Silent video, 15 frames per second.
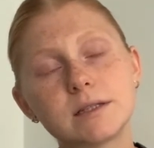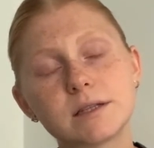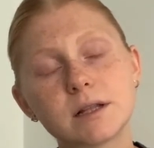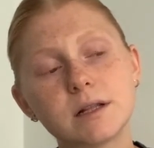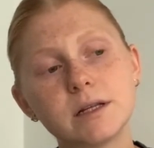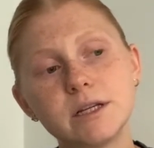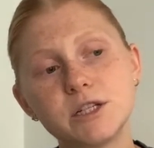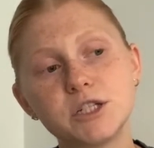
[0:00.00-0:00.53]
as
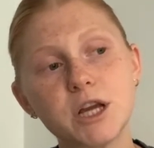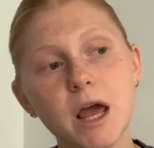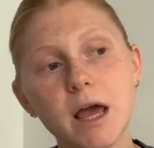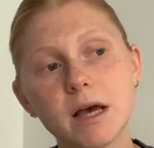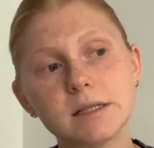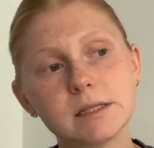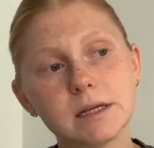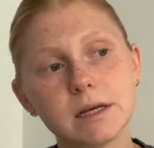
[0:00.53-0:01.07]
cliche
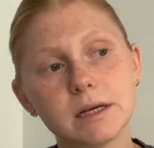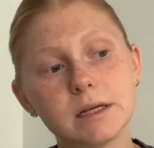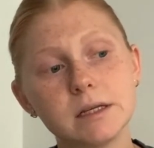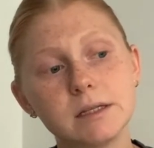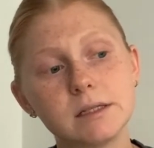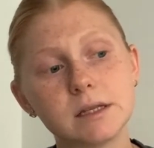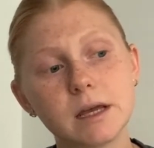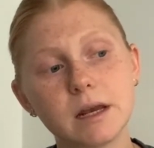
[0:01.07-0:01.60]
as it
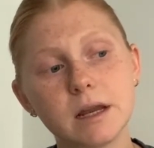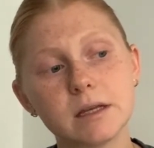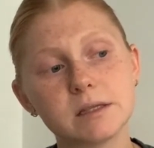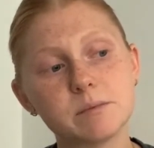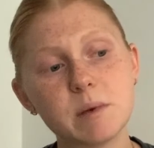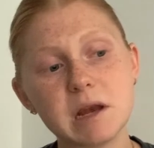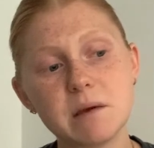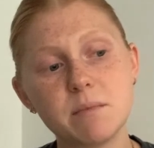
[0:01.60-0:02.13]
is, and
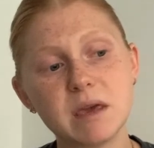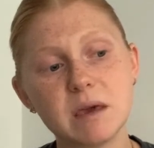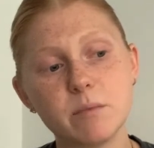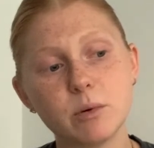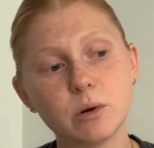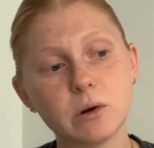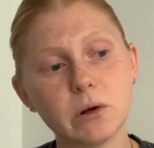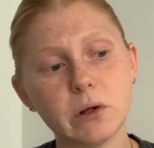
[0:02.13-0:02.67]
as many
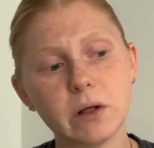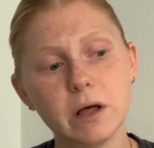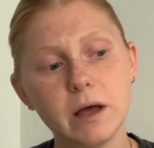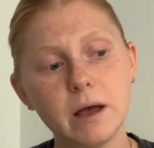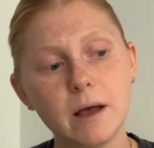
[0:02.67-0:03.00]
people